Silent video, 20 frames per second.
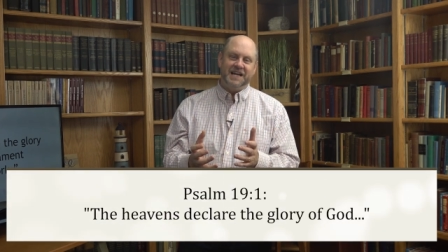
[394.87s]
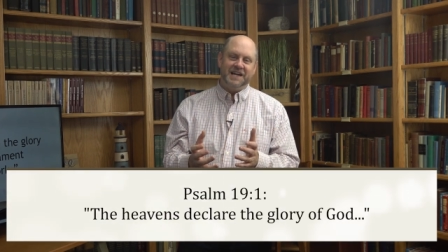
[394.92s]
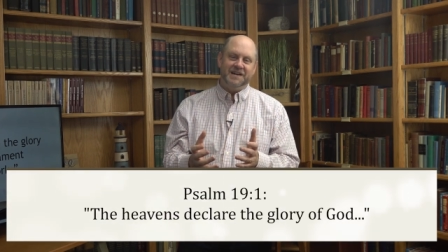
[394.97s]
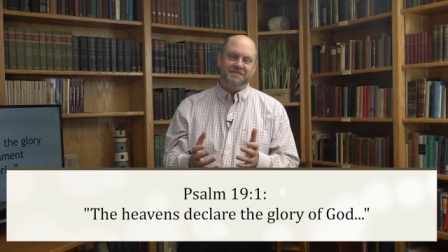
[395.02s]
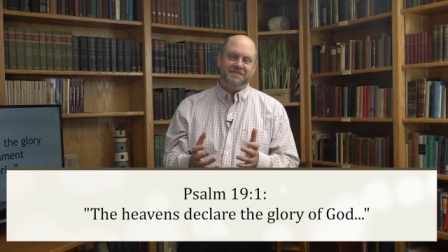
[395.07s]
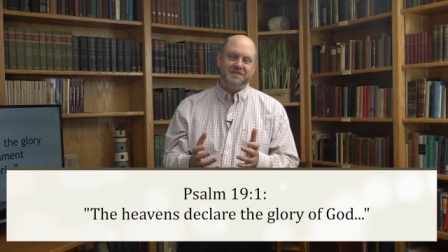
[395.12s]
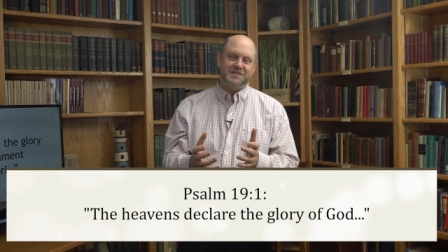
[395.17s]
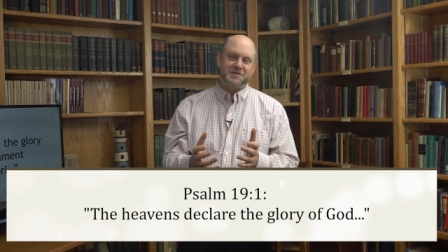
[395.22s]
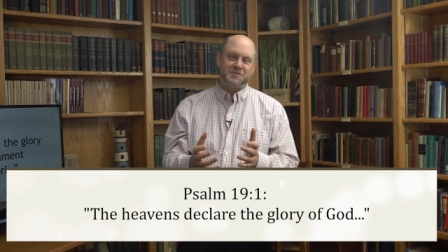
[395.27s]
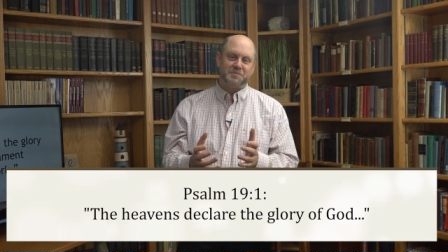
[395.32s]

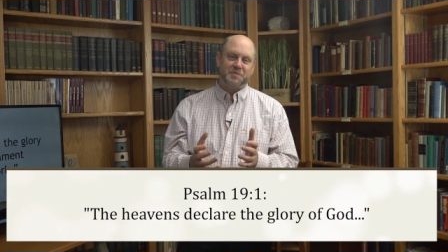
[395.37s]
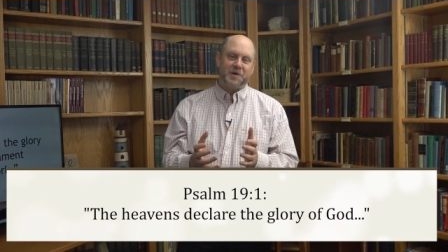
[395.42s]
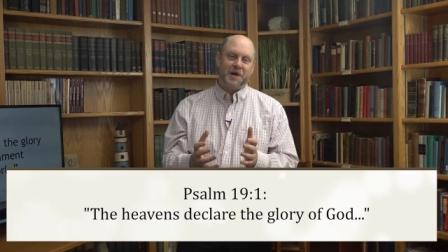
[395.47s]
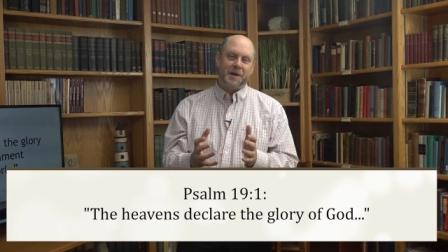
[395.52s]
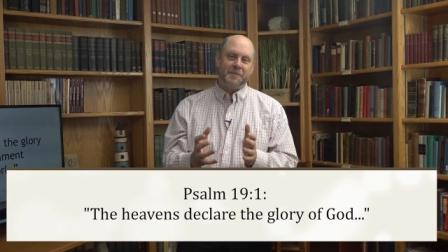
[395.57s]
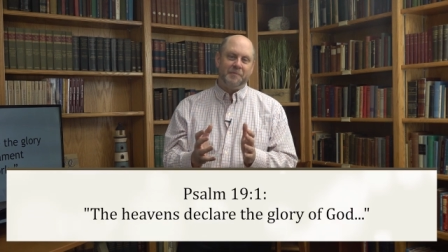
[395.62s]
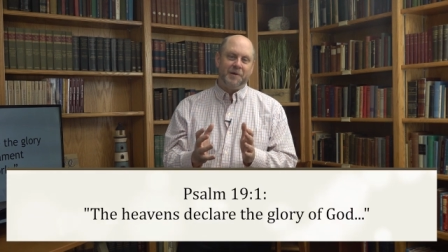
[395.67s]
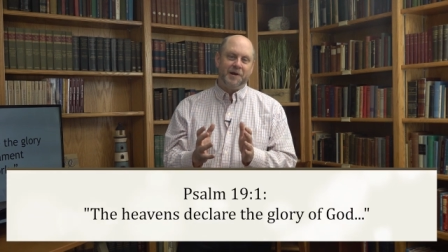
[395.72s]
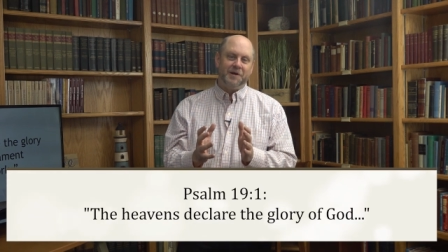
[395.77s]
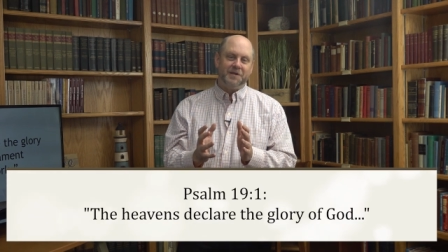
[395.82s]
heavens
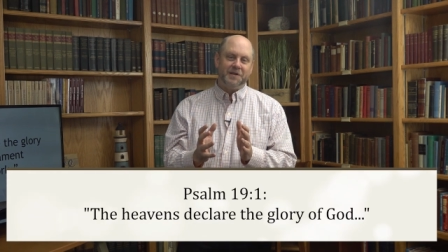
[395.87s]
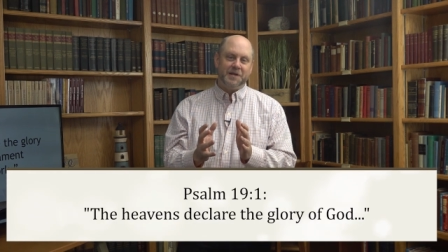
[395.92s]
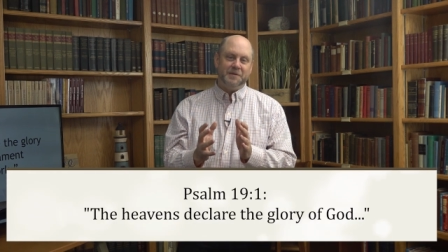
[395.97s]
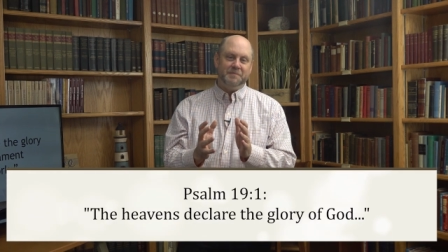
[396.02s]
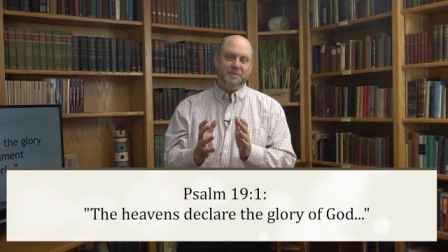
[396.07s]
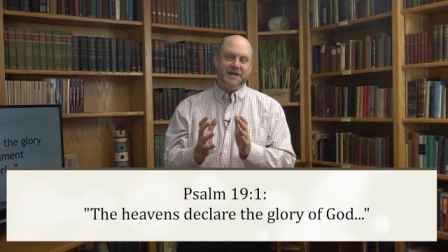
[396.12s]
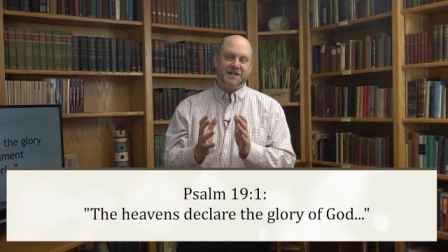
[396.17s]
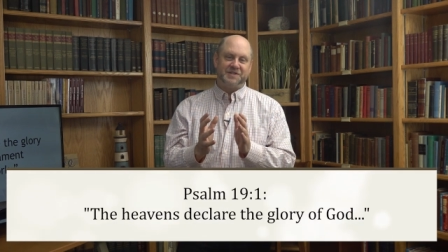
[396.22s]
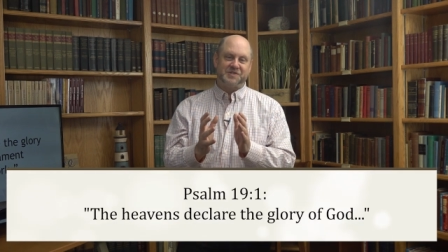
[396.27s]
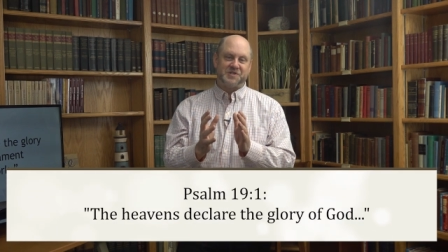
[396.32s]
primarily
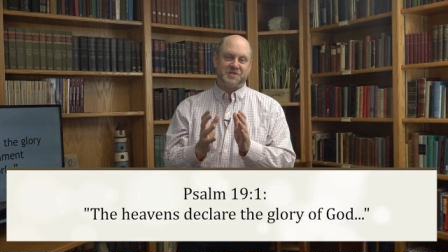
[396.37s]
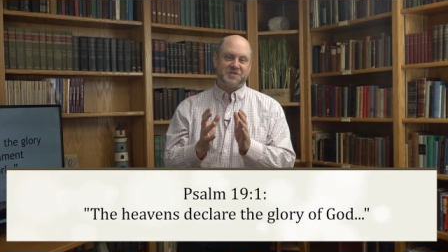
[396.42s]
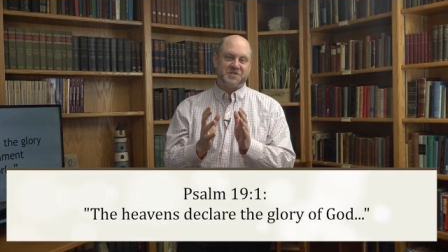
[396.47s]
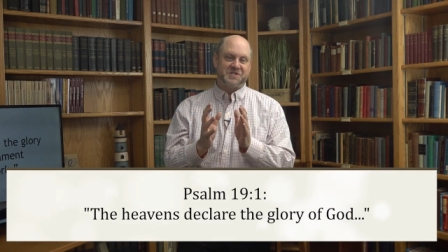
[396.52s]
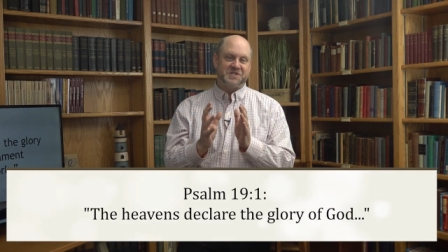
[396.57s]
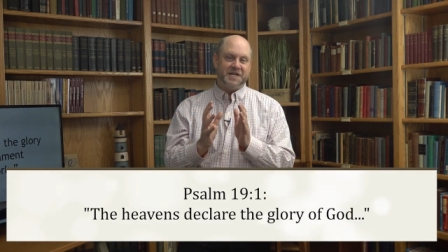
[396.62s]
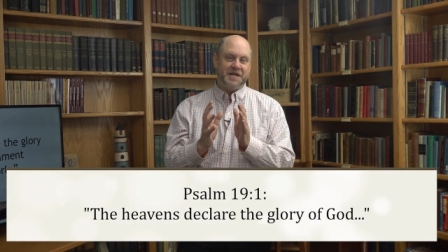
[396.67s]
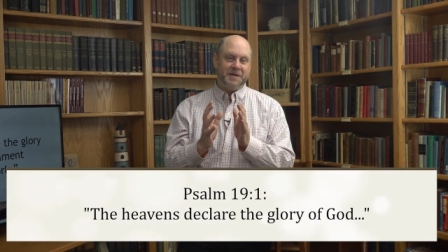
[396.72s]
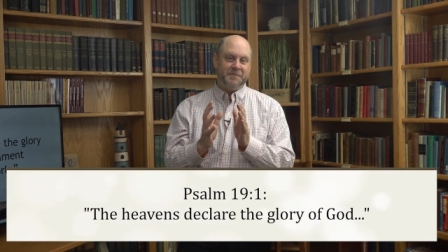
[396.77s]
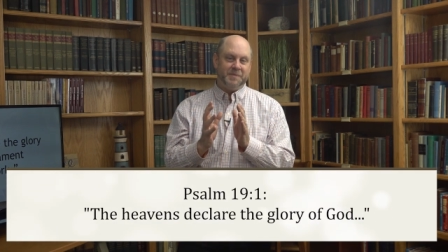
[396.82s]
makes a
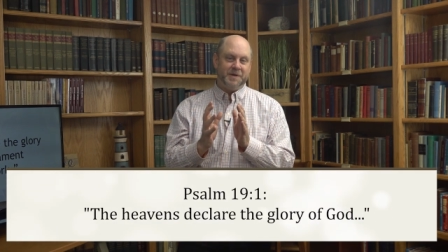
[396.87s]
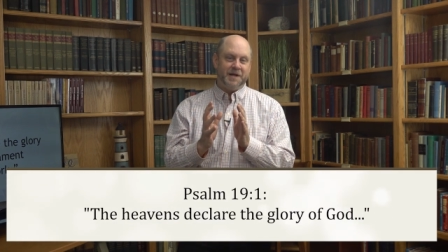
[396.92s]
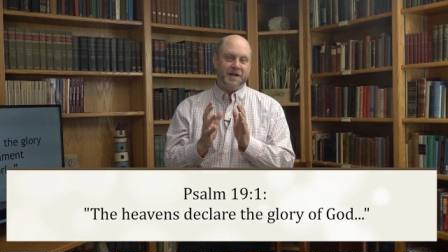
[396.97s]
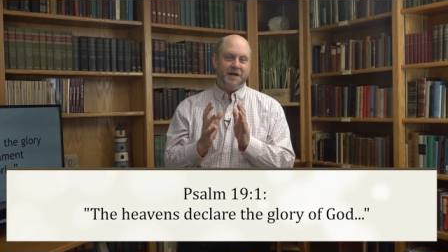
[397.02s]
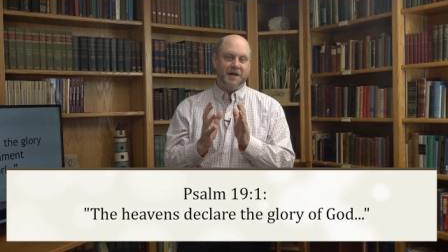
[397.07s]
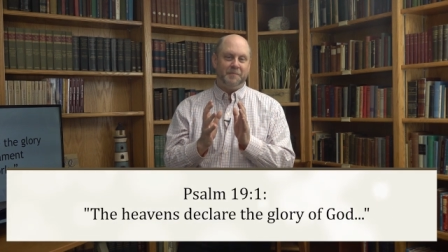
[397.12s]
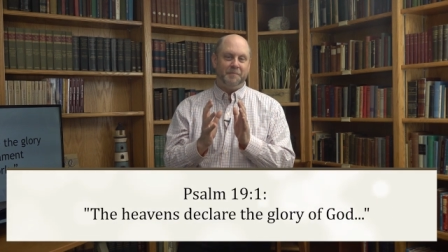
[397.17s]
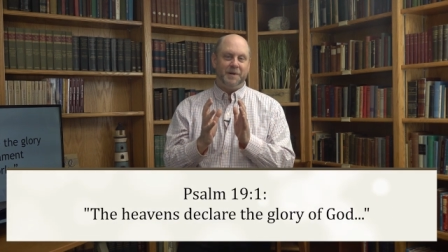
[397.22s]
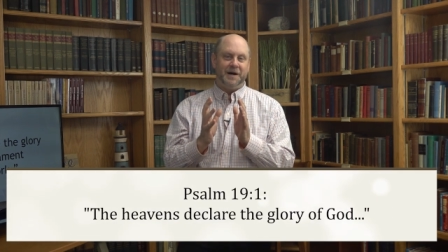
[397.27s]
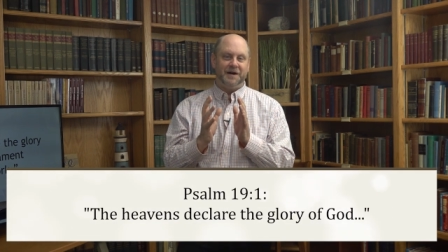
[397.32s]
statement
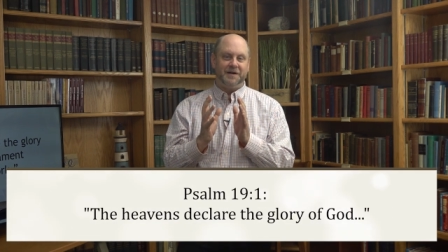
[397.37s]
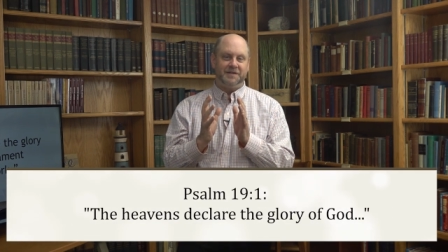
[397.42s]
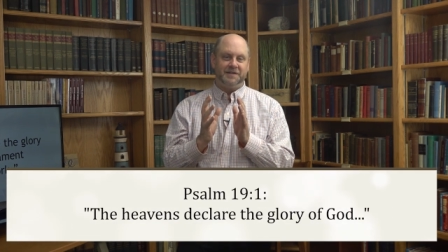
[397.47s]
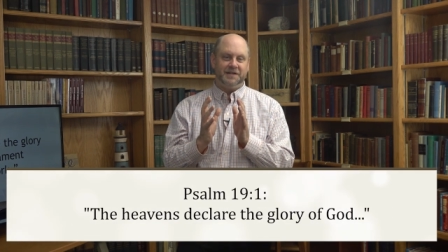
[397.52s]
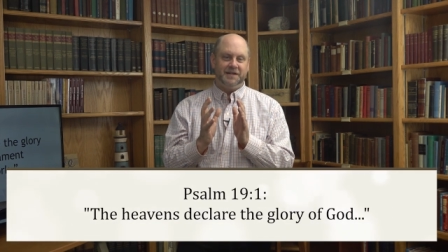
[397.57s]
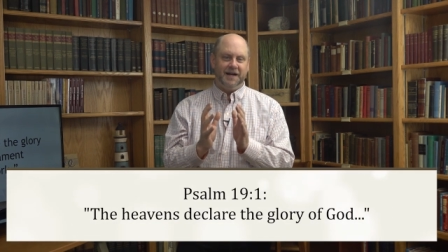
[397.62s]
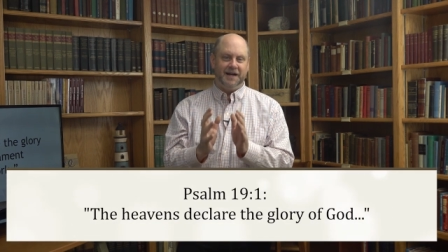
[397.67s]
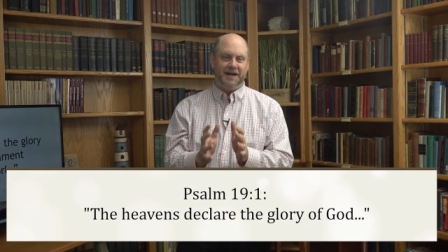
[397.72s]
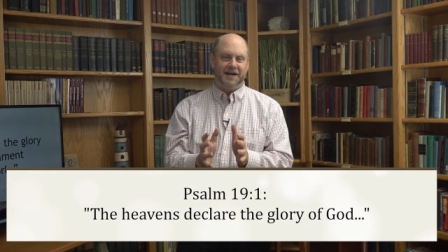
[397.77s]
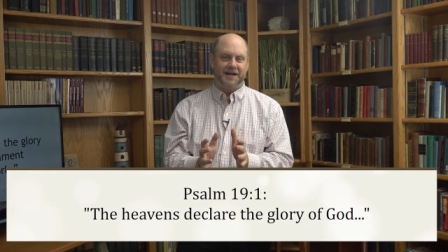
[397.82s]

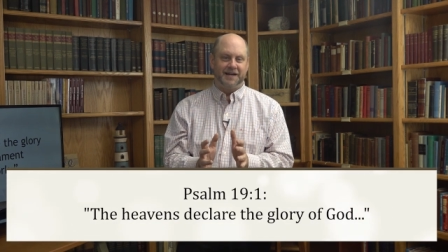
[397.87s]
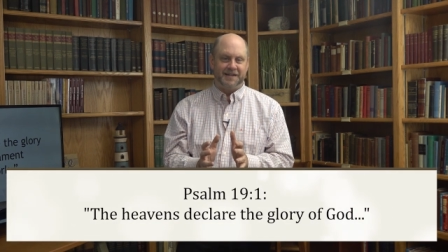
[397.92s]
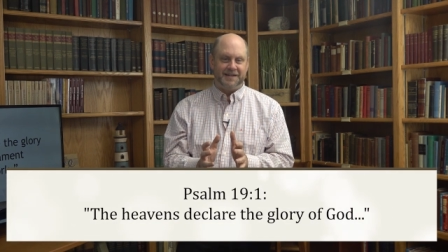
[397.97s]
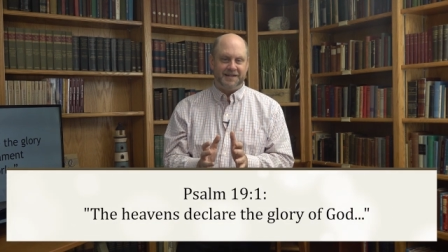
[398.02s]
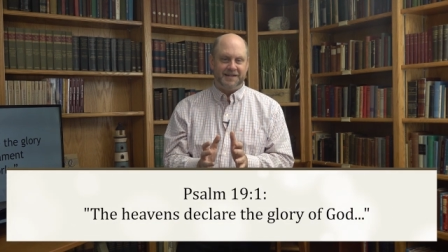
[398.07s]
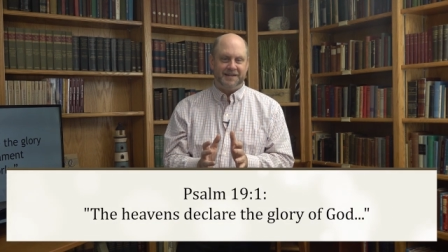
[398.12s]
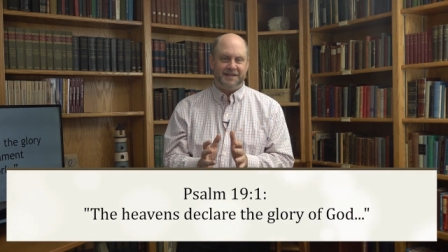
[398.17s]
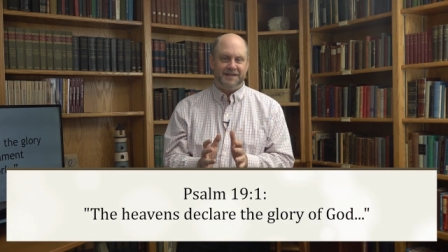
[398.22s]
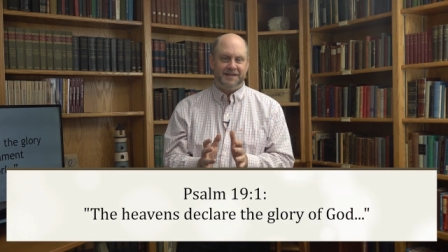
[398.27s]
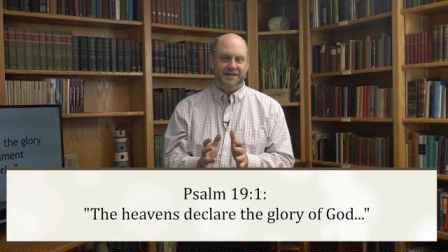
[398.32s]
about
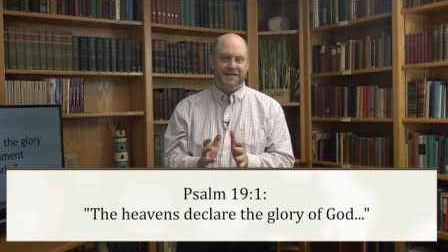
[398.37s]
God,